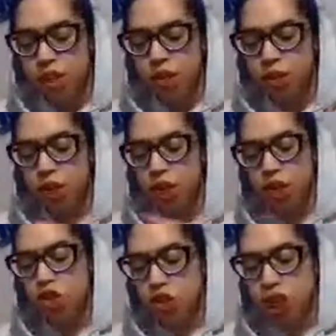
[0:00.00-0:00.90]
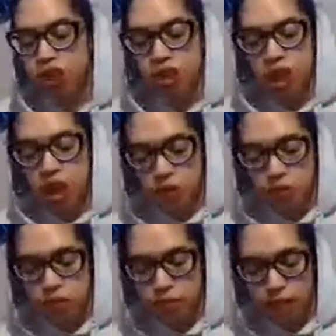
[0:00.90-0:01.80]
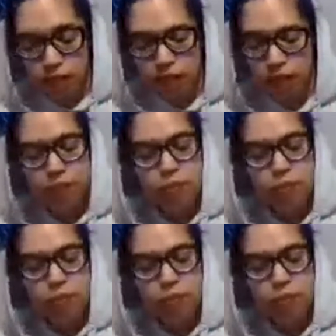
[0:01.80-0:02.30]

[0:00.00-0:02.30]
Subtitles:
I feel like you're trying to help somebody.